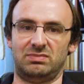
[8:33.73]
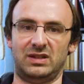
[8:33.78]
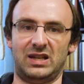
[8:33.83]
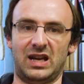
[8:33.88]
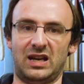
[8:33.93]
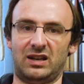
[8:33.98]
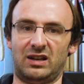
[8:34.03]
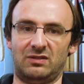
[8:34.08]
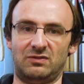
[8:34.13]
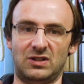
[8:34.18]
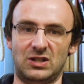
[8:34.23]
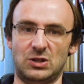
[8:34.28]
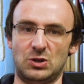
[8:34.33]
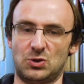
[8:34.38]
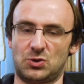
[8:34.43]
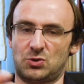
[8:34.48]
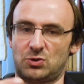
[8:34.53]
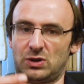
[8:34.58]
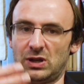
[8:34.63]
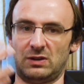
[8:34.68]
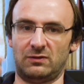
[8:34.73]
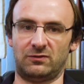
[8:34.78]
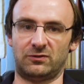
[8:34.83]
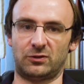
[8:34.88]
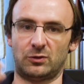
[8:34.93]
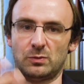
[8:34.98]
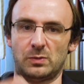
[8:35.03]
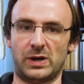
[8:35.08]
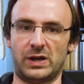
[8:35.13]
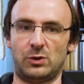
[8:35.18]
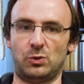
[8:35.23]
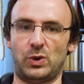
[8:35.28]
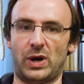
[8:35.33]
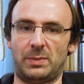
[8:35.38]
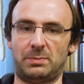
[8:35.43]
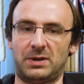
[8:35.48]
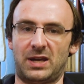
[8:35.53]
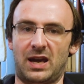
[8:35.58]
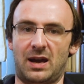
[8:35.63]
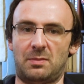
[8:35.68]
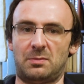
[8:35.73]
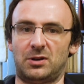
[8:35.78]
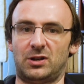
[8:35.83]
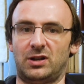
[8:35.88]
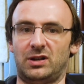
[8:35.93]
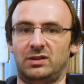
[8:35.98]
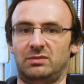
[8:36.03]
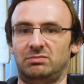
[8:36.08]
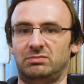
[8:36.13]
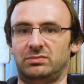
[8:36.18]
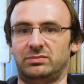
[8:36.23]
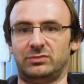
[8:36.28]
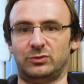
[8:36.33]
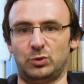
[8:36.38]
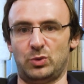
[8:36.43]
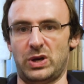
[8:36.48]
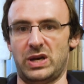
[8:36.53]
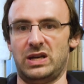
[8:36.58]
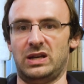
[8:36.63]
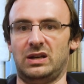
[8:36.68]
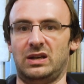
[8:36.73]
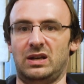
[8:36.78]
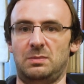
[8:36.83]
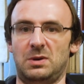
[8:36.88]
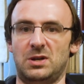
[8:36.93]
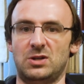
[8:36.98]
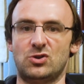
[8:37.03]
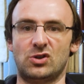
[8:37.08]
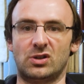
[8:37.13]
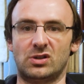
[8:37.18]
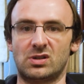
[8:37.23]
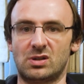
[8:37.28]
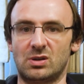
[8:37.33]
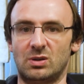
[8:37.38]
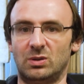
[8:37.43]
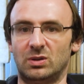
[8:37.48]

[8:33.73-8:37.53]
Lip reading: getting a video stream from a web camera, reading an image, and so